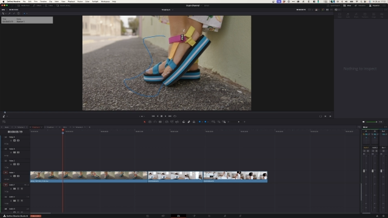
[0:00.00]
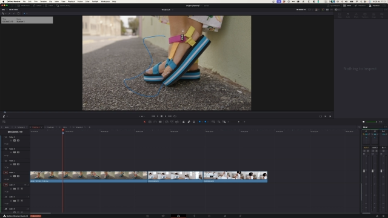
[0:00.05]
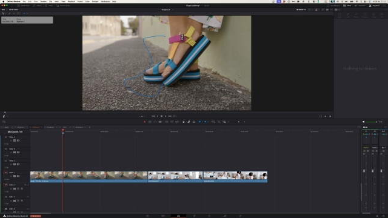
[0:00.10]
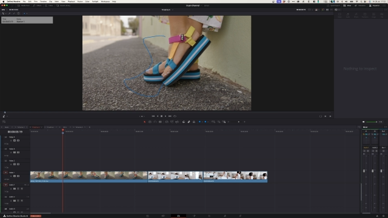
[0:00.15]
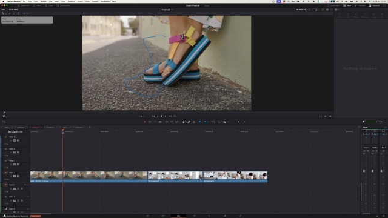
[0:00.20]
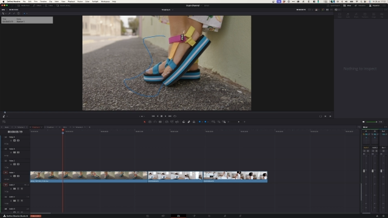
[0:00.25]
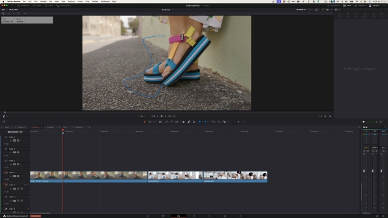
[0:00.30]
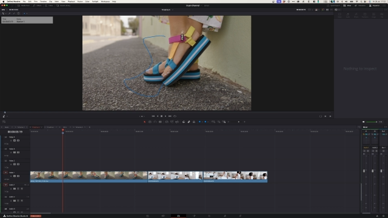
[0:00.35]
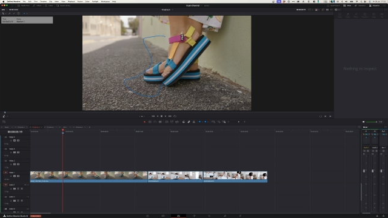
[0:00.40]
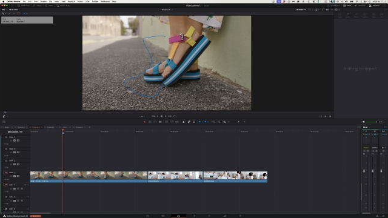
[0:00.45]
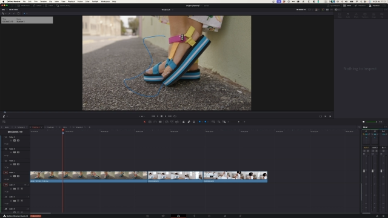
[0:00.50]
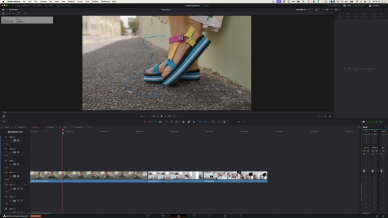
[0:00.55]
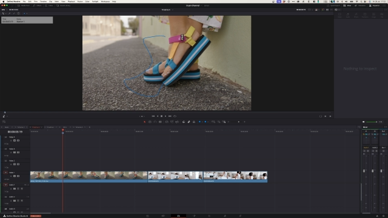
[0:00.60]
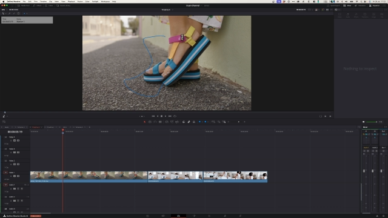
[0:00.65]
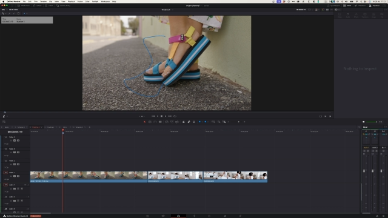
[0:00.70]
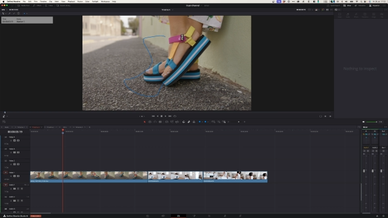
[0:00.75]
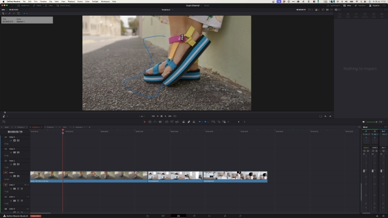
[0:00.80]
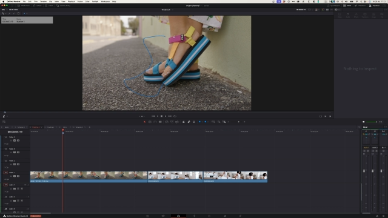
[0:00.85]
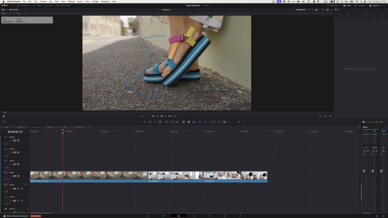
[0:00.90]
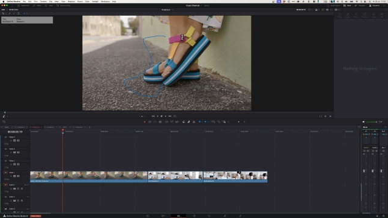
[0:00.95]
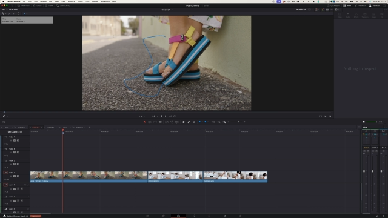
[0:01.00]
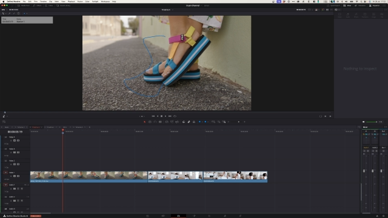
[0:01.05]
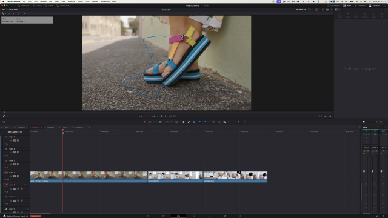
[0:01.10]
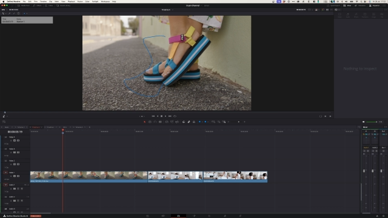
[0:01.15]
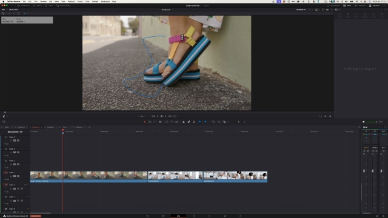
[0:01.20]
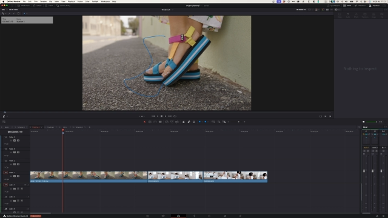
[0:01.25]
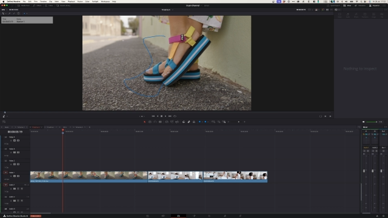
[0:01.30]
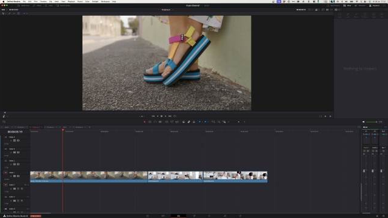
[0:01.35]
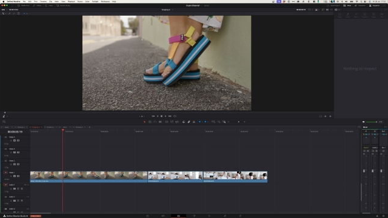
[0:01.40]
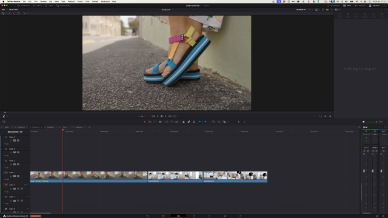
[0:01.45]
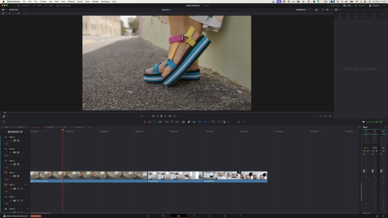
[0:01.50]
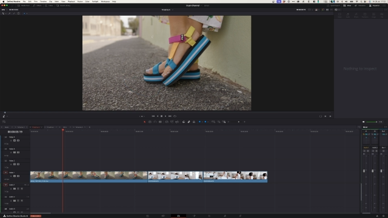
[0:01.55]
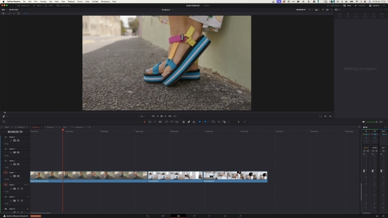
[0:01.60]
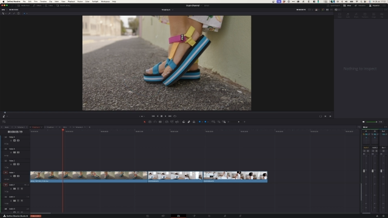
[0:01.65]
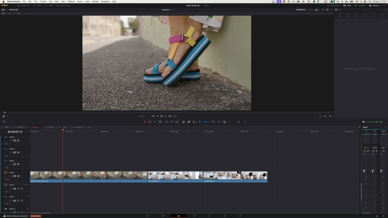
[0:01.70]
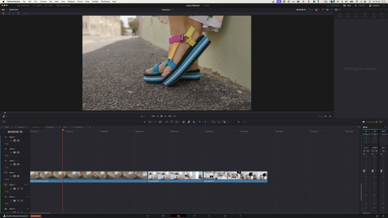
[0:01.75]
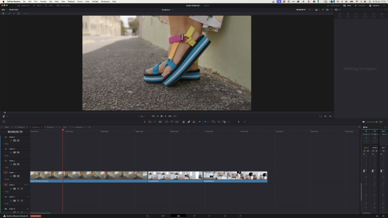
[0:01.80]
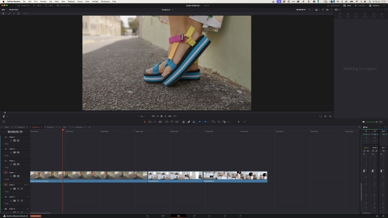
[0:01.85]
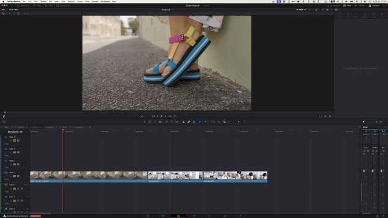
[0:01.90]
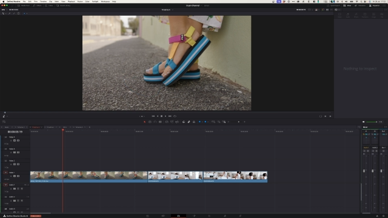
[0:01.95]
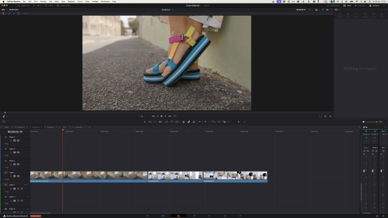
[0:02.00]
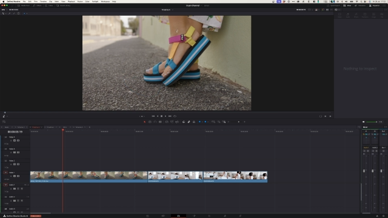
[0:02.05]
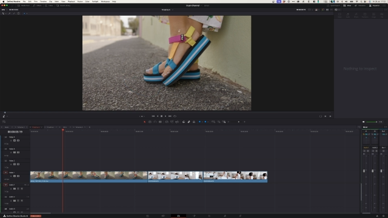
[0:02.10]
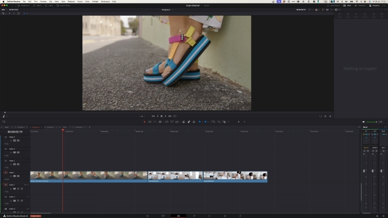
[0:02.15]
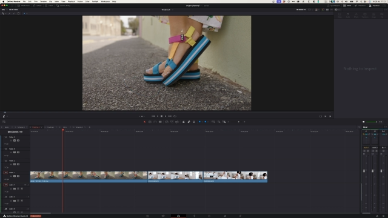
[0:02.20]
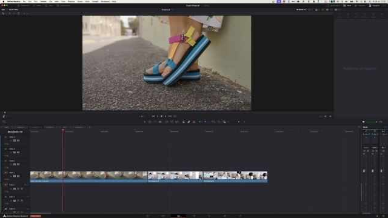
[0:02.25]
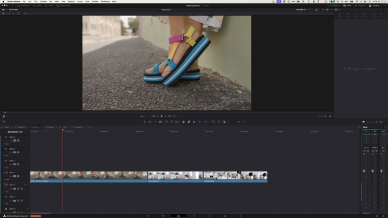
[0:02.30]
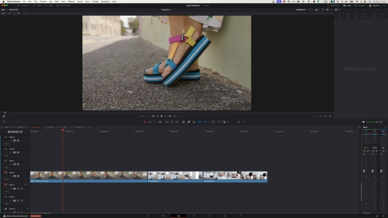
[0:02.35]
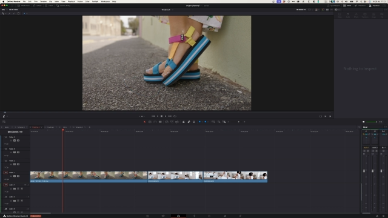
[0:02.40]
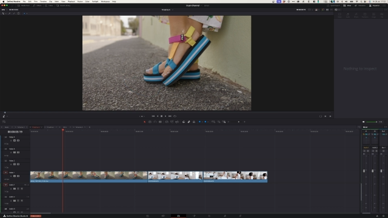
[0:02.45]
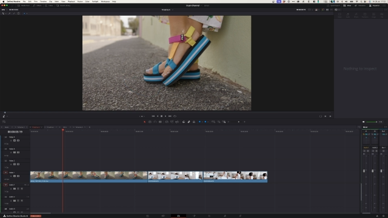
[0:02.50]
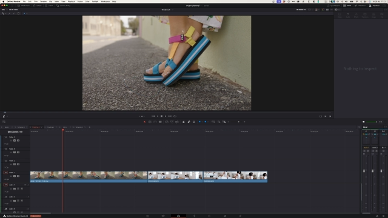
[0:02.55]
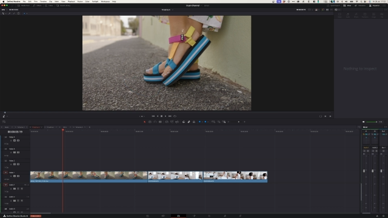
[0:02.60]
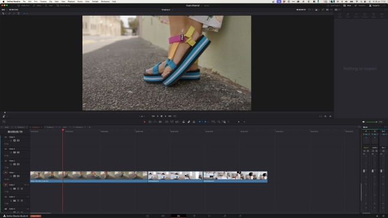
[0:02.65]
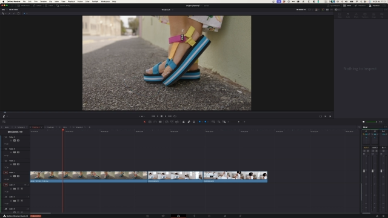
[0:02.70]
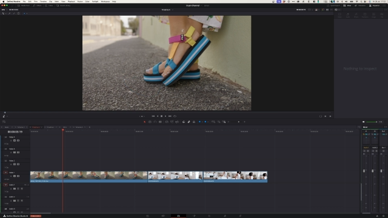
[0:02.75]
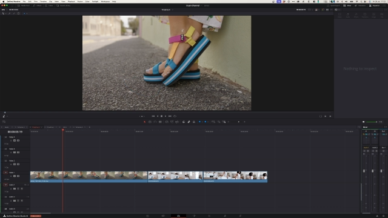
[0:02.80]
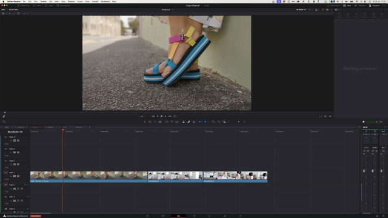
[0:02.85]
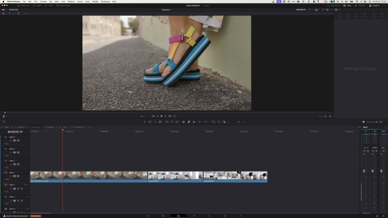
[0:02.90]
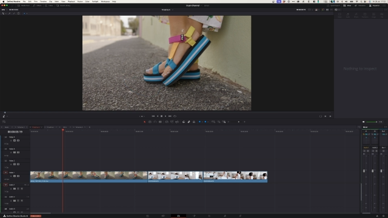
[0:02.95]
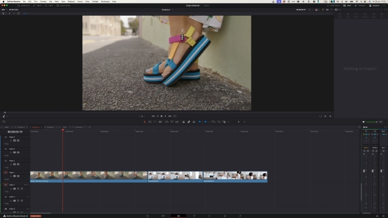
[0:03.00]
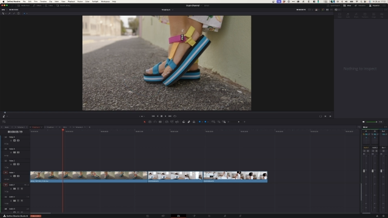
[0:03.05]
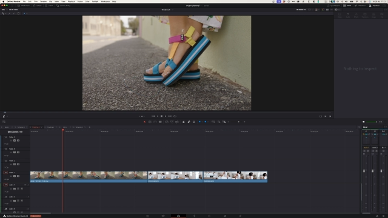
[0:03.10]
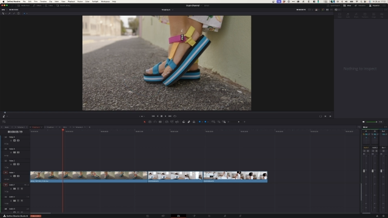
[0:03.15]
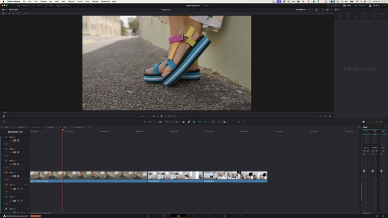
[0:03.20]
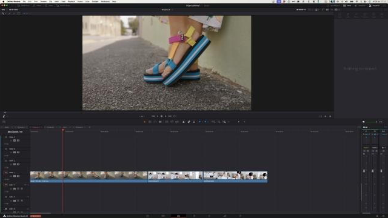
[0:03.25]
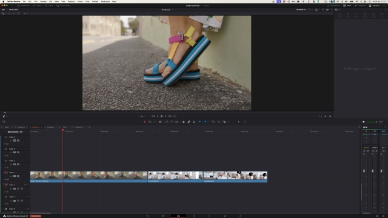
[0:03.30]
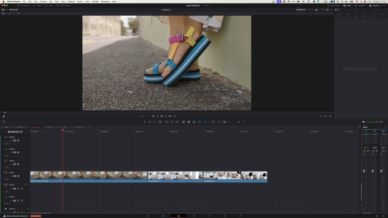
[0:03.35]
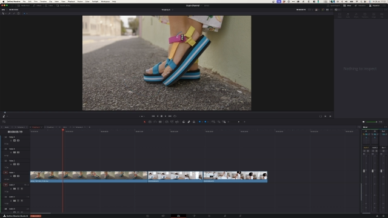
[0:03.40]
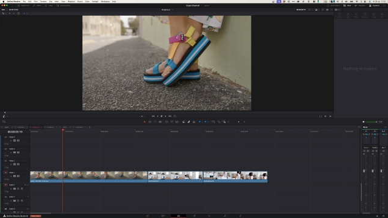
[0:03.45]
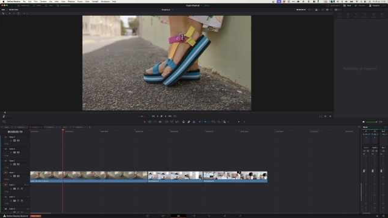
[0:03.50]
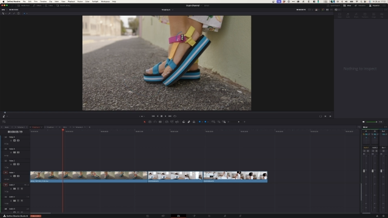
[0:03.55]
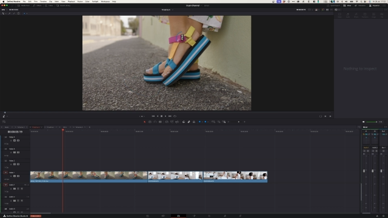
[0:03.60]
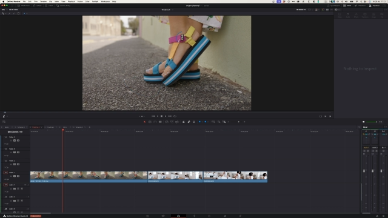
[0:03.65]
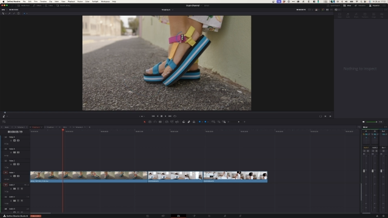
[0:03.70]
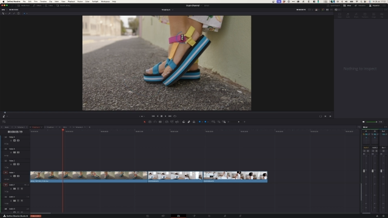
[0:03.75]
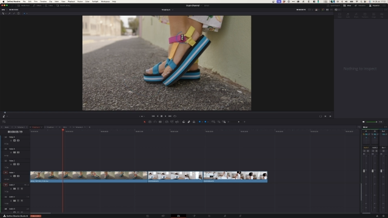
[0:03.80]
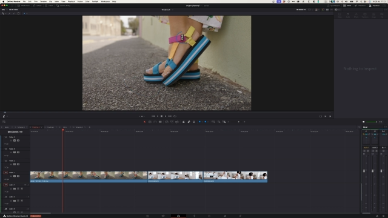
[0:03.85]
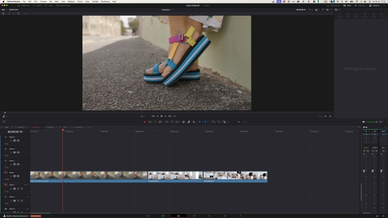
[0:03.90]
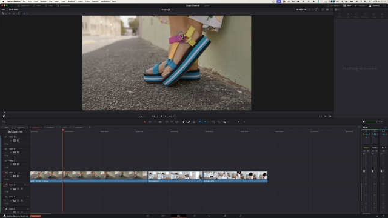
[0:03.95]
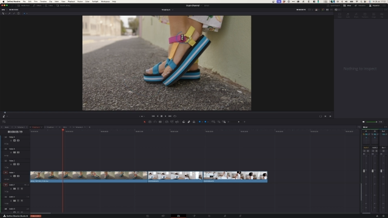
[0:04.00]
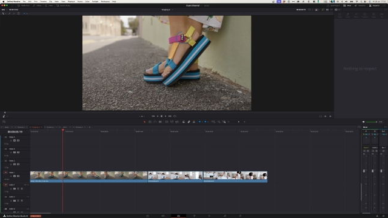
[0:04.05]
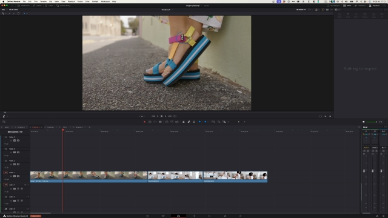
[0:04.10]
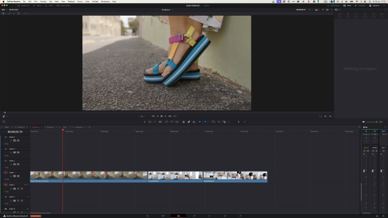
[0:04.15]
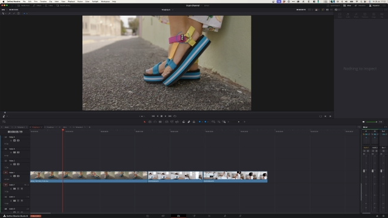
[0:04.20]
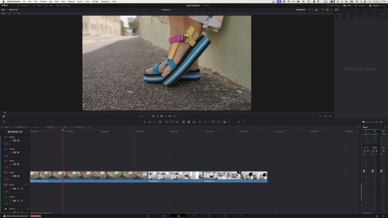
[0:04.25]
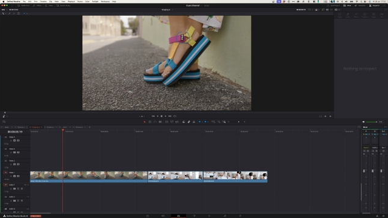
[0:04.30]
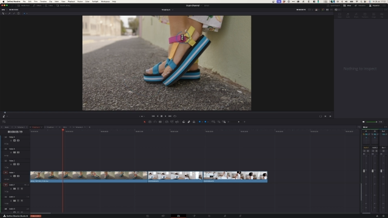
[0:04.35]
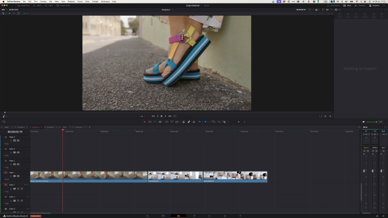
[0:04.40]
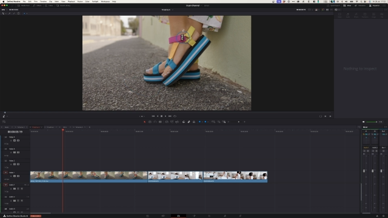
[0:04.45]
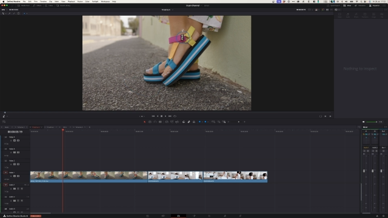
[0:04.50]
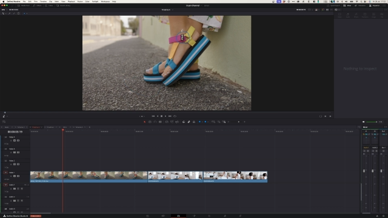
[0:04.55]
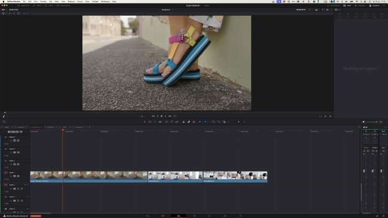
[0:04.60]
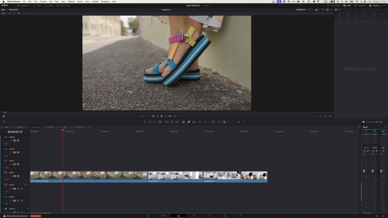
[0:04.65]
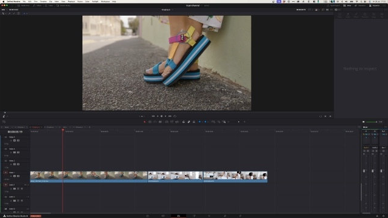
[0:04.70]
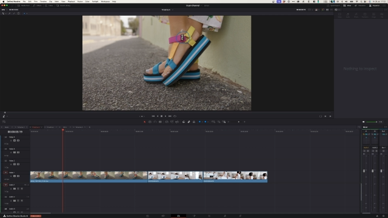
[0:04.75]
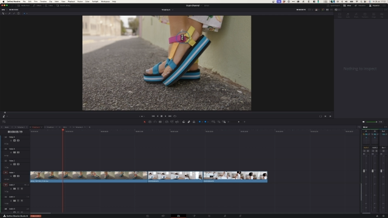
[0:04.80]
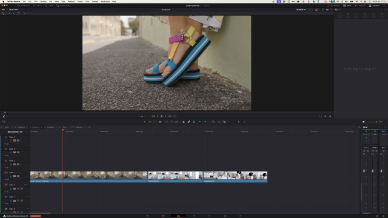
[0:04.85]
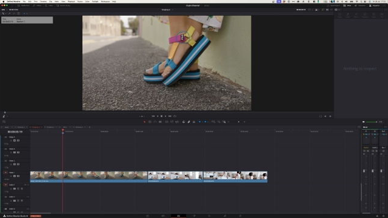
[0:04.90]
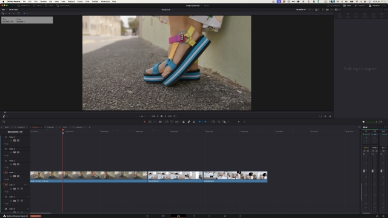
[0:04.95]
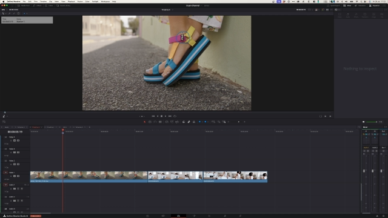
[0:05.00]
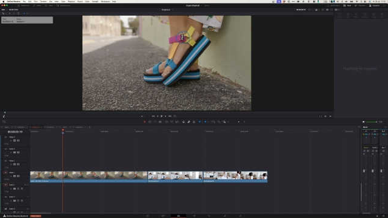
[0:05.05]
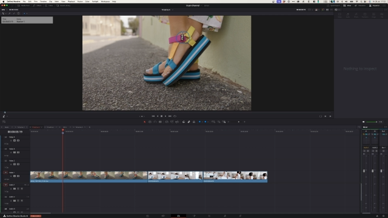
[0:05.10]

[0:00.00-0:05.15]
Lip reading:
No face is visible, so there are no lips to read.